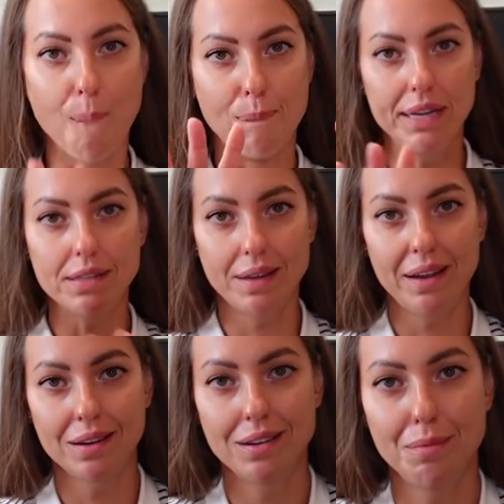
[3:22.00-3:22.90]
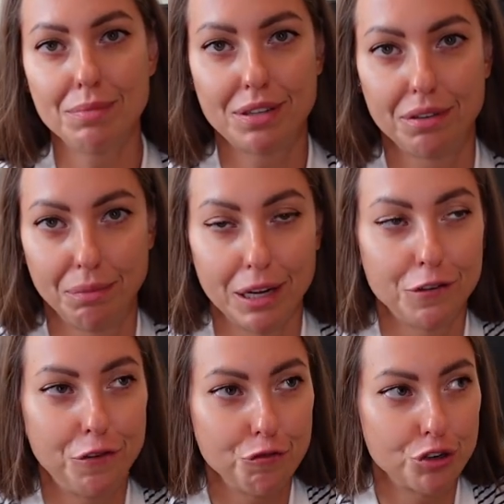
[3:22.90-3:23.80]
Mistake number two,
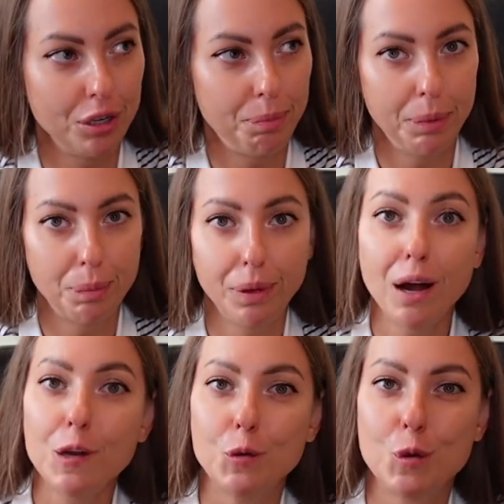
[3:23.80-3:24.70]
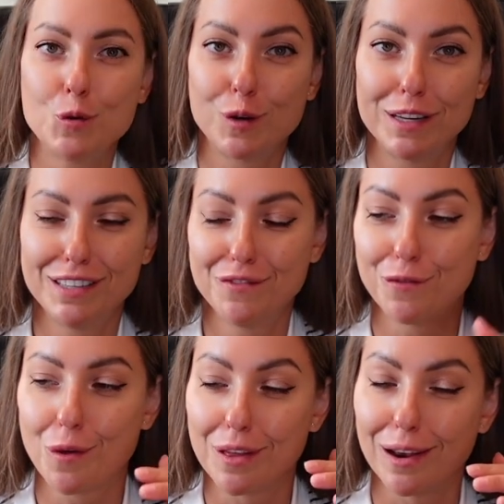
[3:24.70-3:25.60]
and usually people are not ready
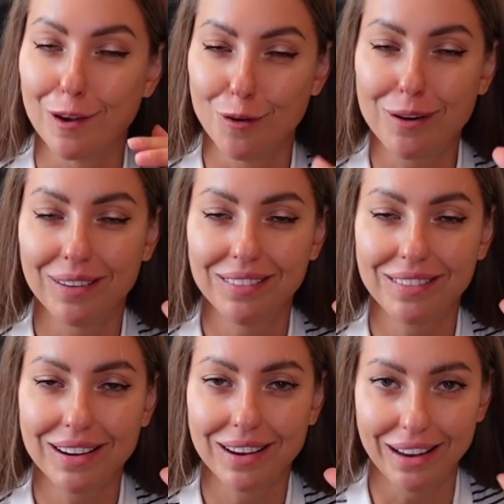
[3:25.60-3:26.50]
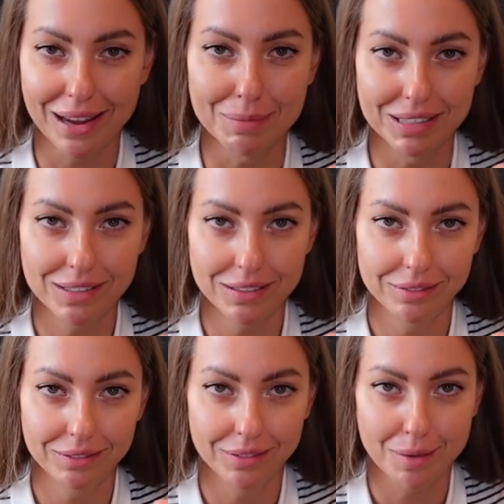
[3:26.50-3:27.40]
for the local climate.
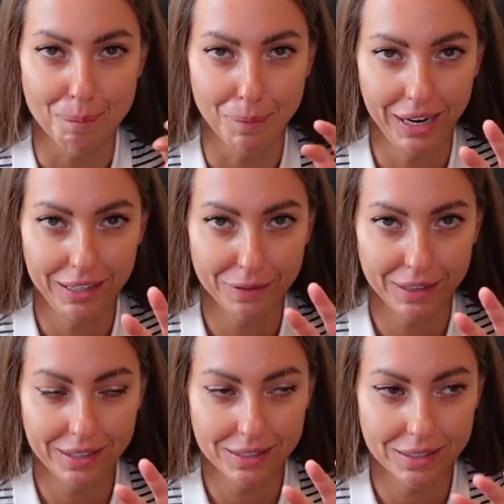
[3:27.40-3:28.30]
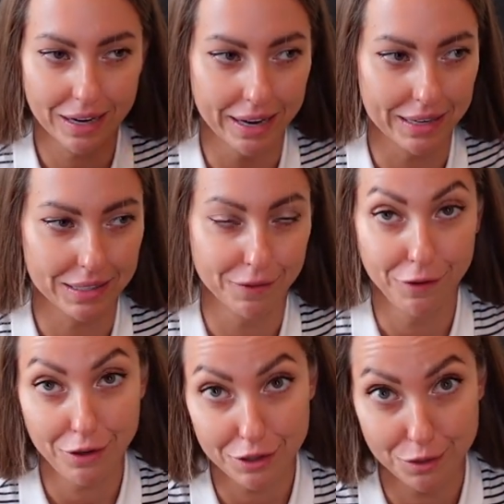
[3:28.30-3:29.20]
My advice is
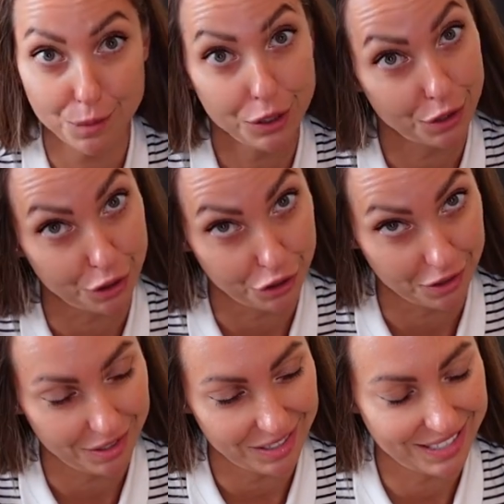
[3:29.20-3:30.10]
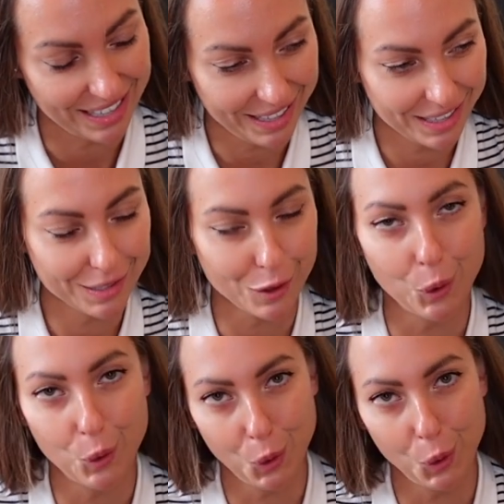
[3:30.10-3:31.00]
first, research it. Second,
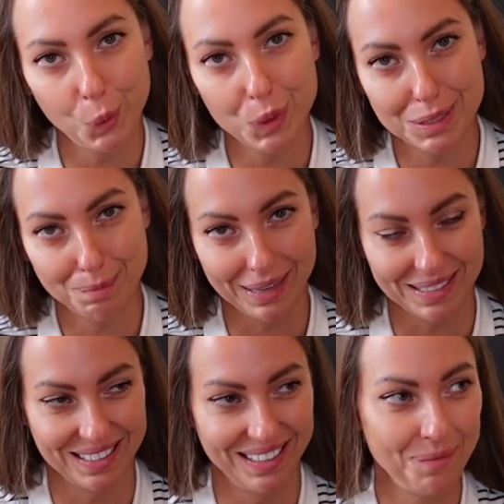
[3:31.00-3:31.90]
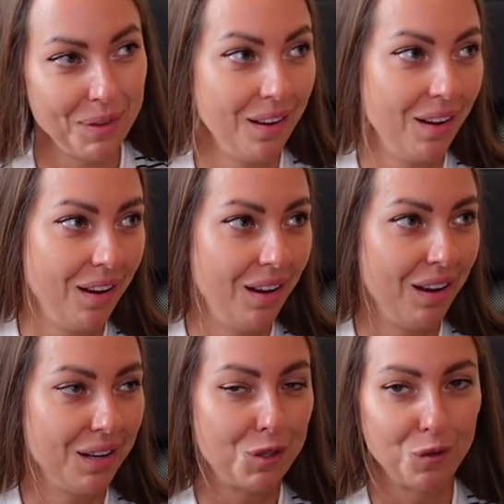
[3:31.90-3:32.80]
always better
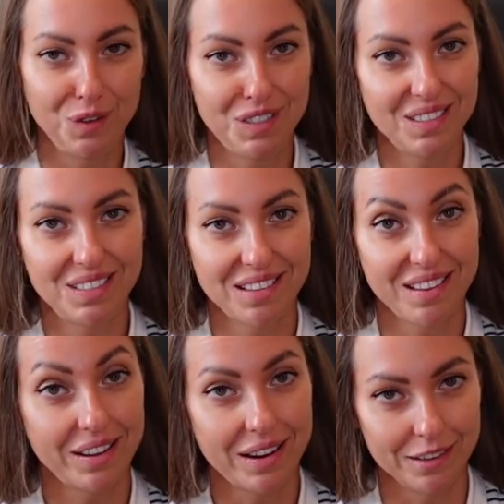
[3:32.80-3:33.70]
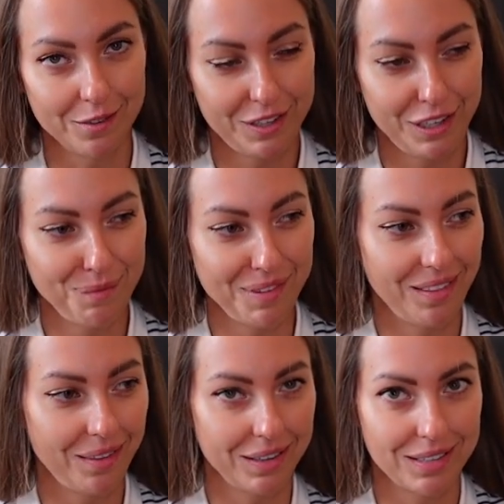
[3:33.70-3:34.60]
to visit the country
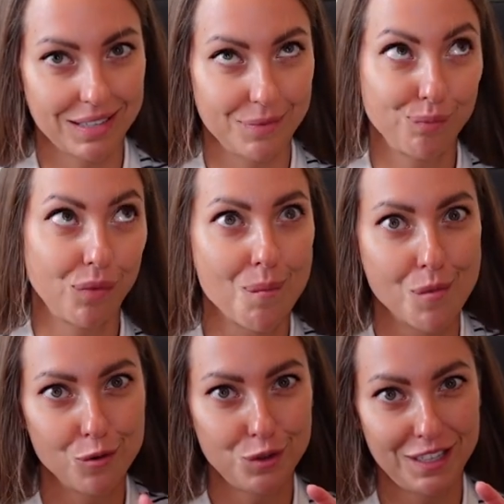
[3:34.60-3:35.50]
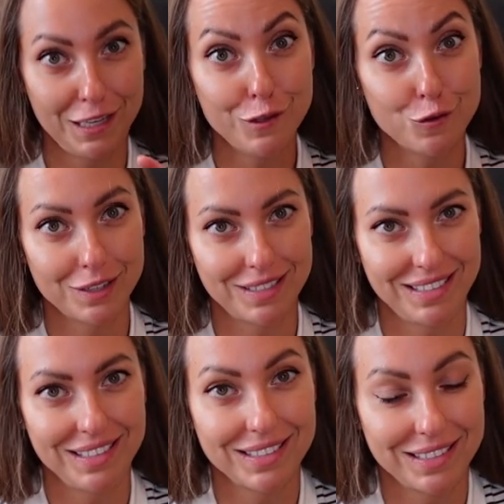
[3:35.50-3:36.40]
in this most
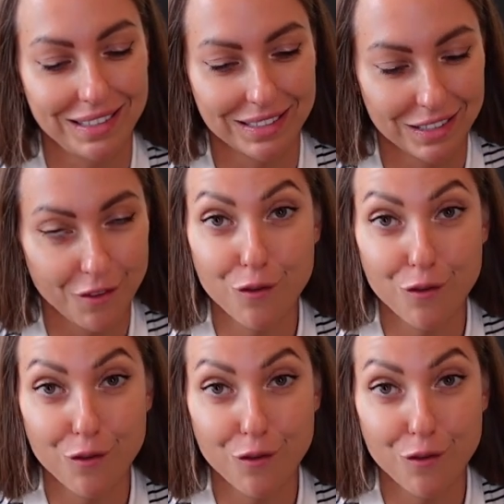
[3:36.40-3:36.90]
interesting season.